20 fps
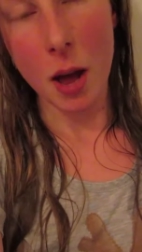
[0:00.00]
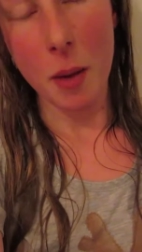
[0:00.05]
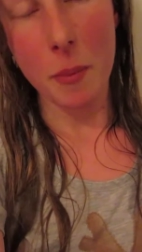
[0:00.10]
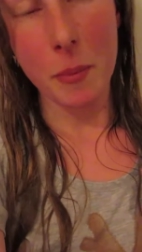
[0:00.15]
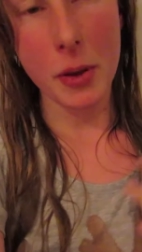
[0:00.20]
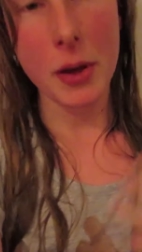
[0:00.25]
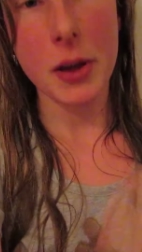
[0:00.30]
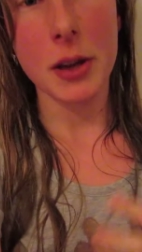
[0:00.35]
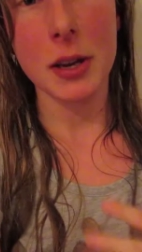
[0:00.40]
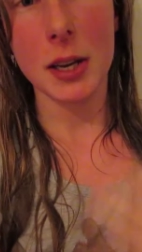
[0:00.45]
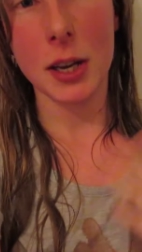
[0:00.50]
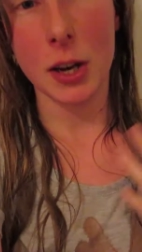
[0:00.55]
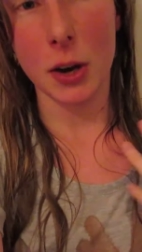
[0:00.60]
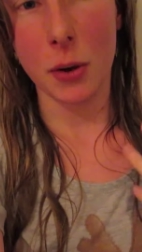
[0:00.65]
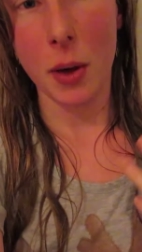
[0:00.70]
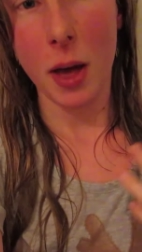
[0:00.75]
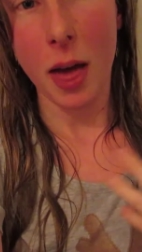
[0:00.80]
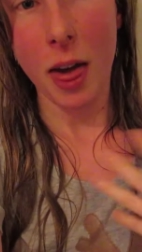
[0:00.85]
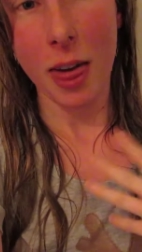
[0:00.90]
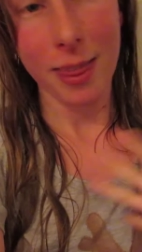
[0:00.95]
but you know,
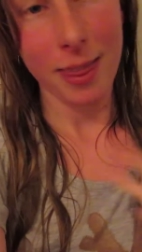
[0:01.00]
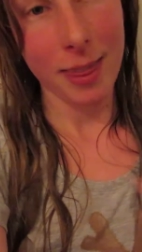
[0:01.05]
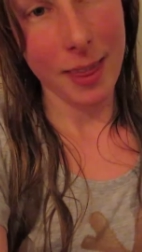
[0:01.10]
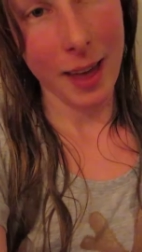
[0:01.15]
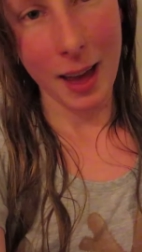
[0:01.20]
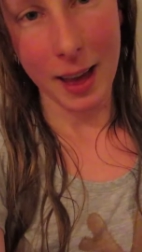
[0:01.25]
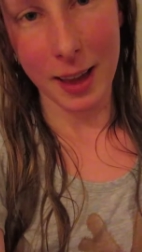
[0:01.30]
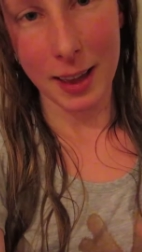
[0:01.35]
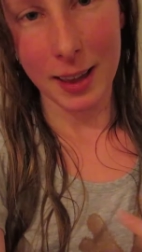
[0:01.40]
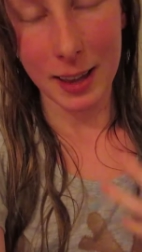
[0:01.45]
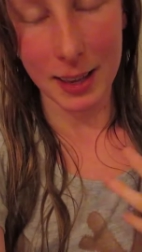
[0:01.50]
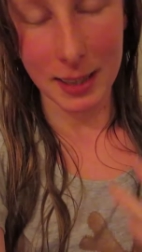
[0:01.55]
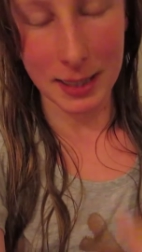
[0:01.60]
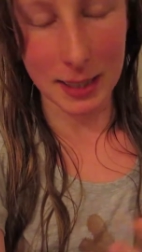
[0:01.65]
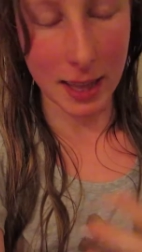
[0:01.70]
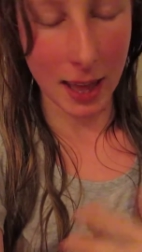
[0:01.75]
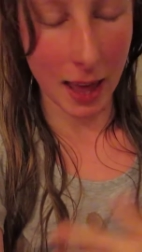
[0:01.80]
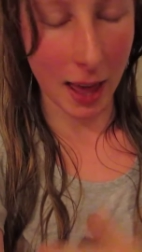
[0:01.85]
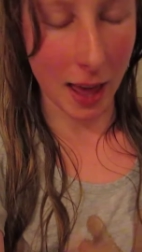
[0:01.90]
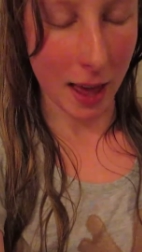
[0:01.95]
that is
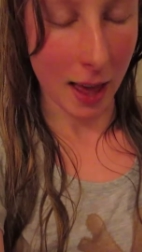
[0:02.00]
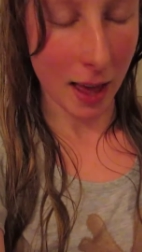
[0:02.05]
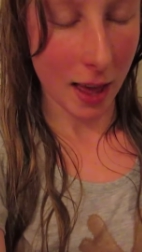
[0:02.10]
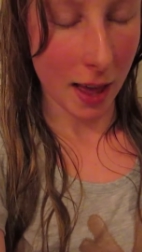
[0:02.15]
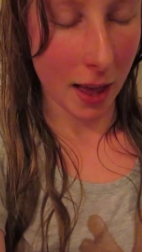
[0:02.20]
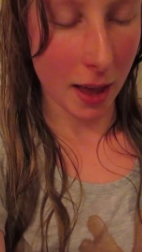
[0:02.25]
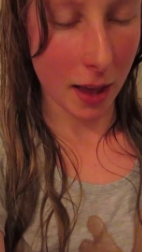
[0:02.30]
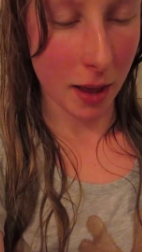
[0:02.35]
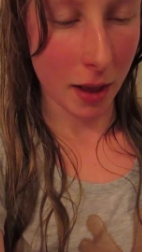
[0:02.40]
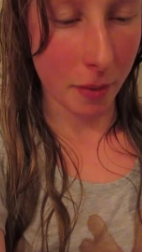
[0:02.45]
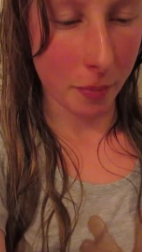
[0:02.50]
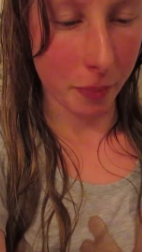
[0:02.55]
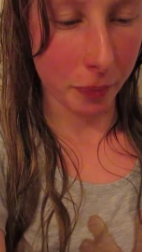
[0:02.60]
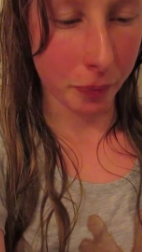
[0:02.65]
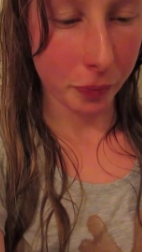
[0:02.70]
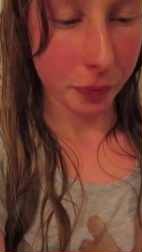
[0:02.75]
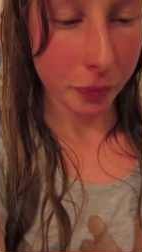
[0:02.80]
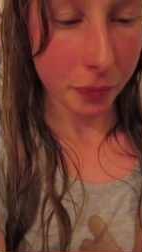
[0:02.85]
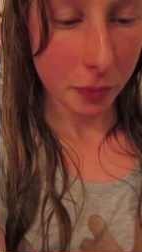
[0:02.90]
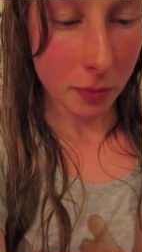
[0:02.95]
there.
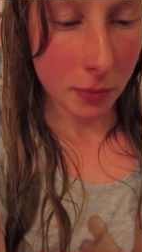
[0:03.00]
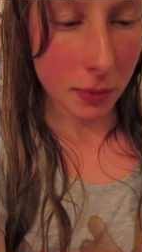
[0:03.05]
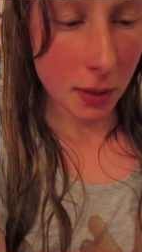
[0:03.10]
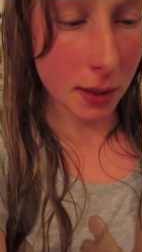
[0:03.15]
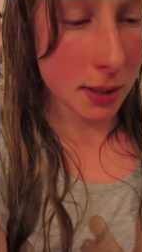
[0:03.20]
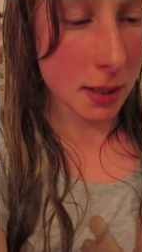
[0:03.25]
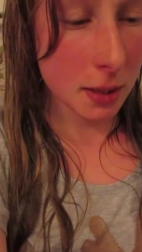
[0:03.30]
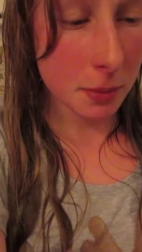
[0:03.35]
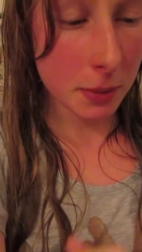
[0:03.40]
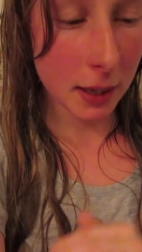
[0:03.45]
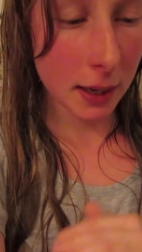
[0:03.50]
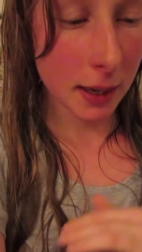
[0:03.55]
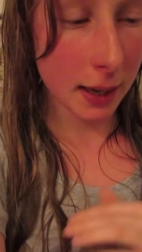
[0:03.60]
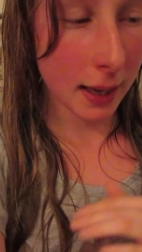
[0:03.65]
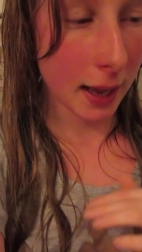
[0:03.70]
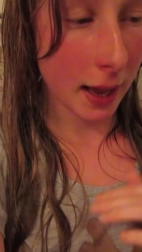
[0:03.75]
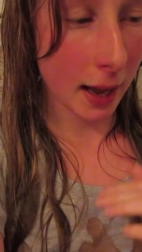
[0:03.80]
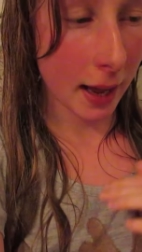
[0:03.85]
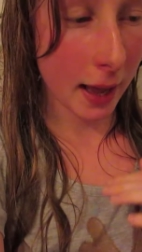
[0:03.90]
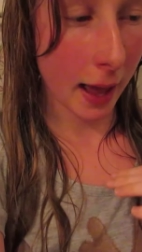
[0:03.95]
Um,
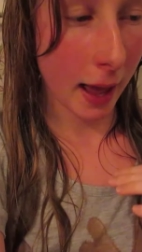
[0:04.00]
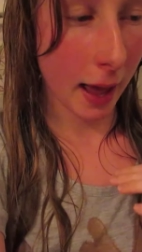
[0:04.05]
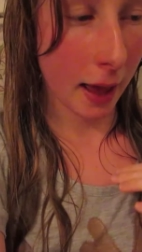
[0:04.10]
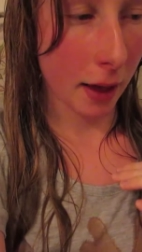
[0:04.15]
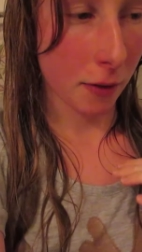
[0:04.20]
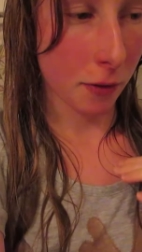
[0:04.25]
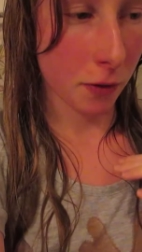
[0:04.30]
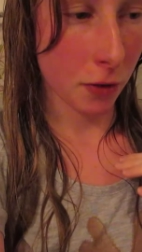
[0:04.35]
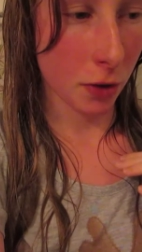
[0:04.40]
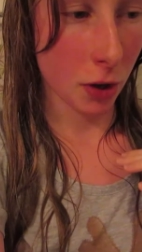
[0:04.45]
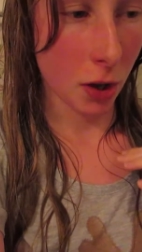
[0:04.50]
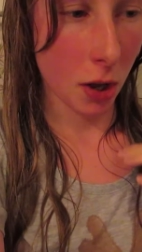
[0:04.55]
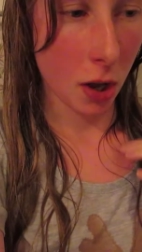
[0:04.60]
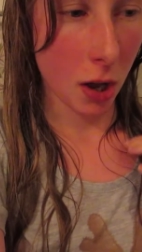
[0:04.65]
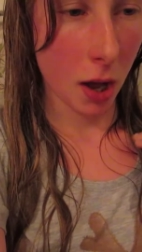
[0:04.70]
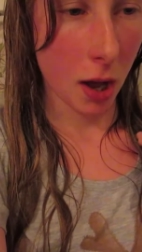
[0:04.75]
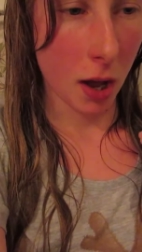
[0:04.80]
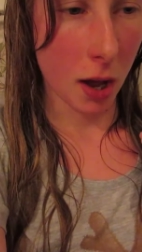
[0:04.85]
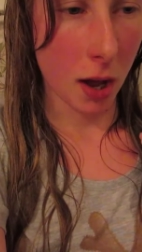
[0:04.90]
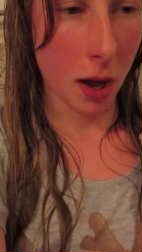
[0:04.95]
similarly, I have
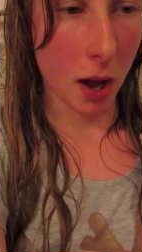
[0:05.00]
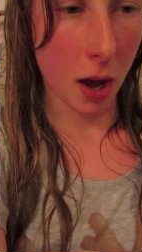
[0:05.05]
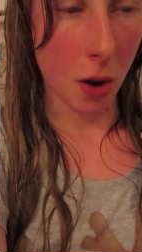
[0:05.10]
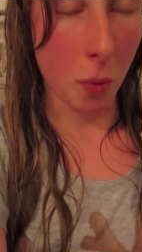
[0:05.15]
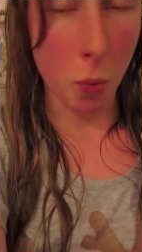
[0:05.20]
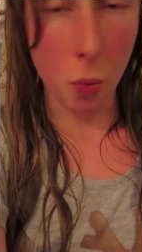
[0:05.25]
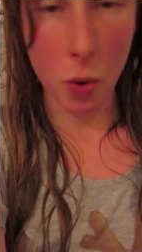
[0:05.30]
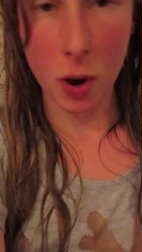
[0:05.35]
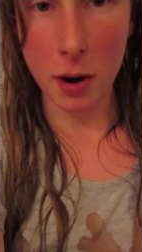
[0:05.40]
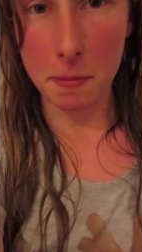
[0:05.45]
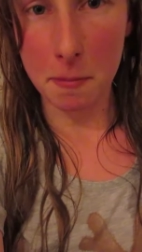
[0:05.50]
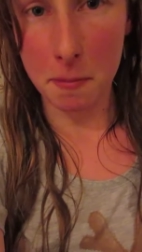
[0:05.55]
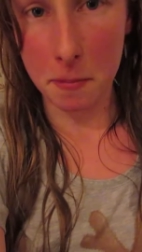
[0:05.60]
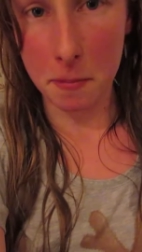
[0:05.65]
one